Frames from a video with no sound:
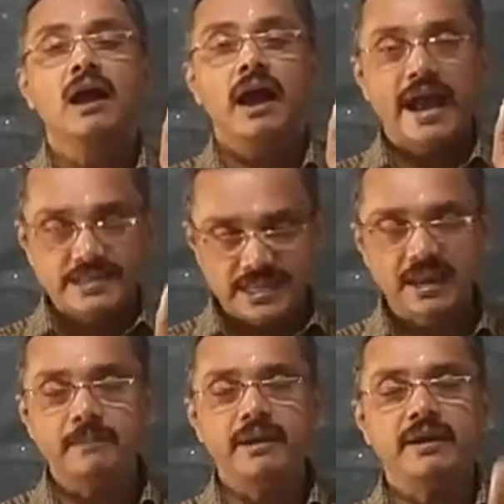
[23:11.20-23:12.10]

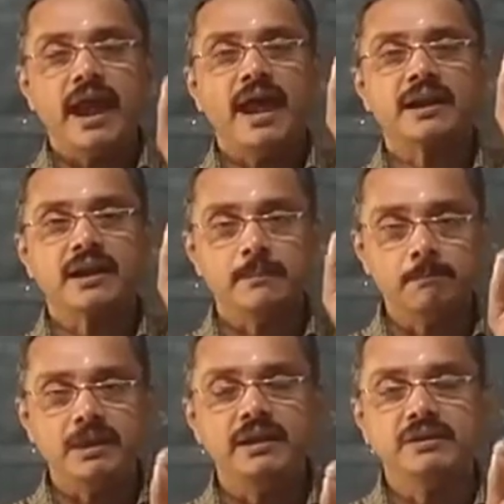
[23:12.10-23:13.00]
assignment and
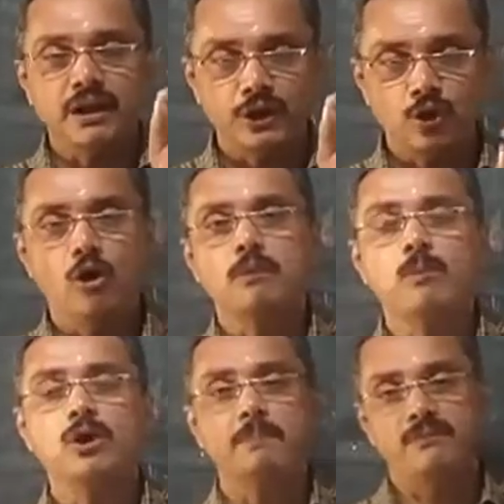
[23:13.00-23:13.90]
completed
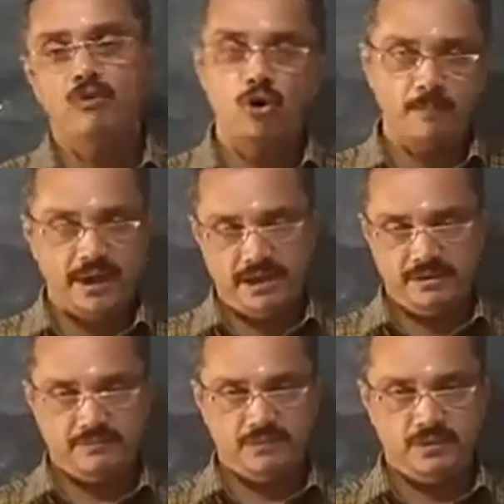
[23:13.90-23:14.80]
notebook before
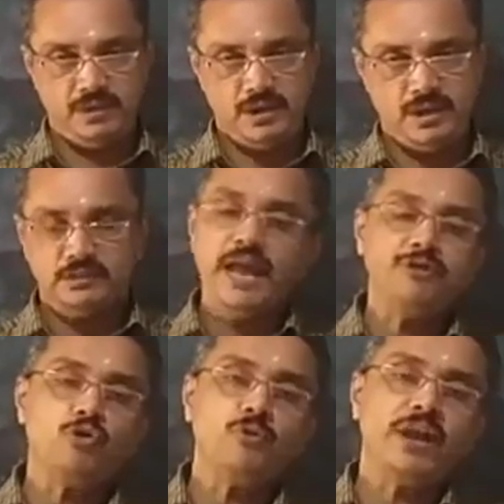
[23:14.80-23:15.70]
me.
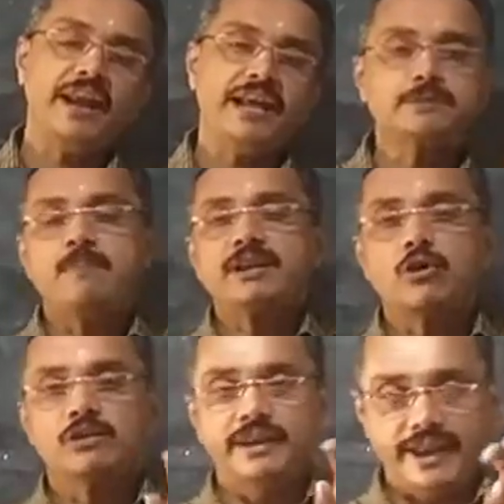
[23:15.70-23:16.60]
That you can expect
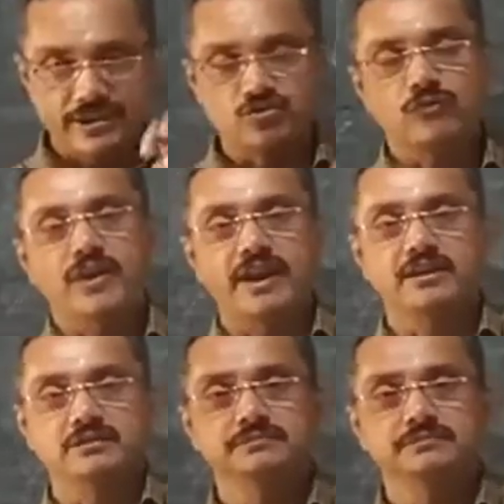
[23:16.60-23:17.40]
on the next week.